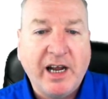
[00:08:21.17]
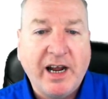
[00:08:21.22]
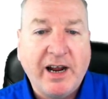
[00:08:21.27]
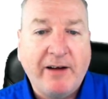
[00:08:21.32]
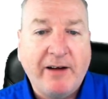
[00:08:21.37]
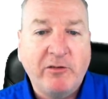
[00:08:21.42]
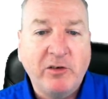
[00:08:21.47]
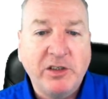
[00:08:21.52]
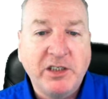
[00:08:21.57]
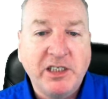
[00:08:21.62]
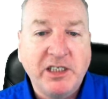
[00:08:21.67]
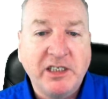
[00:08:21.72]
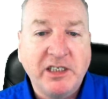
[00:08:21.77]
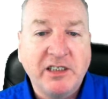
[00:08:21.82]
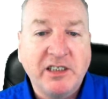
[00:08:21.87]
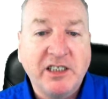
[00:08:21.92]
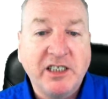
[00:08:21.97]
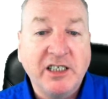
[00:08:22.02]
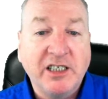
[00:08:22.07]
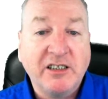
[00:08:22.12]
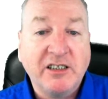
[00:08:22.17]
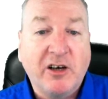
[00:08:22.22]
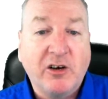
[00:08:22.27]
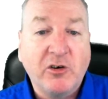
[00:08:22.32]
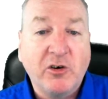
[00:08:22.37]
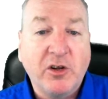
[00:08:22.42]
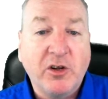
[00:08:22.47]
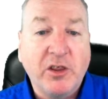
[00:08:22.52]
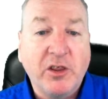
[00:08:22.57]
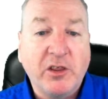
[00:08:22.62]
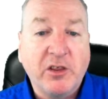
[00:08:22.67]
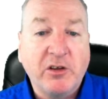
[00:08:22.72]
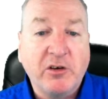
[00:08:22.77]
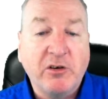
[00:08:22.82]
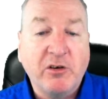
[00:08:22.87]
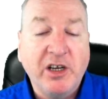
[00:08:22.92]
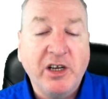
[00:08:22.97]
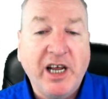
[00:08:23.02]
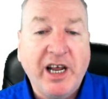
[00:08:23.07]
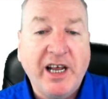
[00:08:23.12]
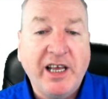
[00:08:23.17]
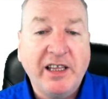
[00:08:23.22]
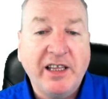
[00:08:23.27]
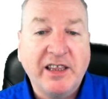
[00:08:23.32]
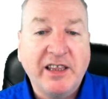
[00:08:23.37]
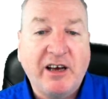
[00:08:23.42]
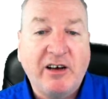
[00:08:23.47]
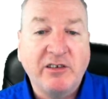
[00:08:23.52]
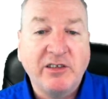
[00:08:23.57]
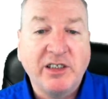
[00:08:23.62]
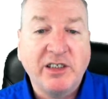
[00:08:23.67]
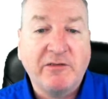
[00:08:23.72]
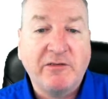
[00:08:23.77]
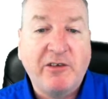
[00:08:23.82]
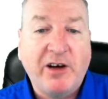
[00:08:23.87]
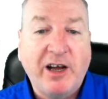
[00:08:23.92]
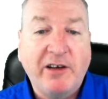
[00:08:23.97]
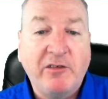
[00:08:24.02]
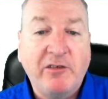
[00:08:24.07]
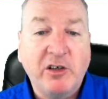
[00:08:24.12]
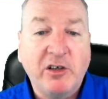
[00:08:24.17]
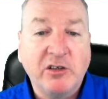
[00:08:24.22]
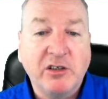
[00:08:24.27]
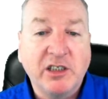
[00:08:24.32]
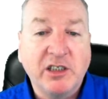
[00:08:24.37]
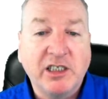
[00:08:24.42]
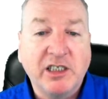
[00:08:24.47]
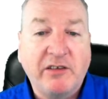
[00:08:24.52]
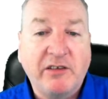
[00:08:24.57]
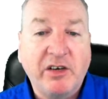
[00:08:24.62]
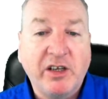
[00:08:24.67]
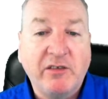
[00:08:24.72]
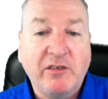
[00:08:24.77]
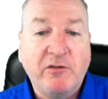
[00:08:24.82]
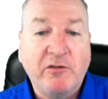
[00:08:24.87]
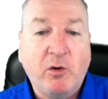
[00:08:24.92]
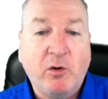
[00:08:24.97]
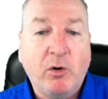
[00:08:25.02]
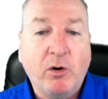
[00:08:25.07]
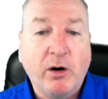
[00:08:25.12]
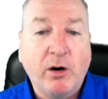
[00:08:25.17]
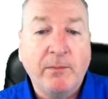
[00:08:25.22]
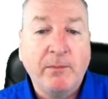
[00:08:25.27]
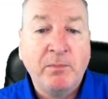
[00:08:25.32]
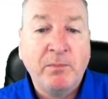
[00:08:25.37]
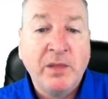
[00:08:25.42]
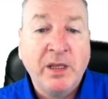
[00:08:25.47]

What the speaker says: averaging 638,574.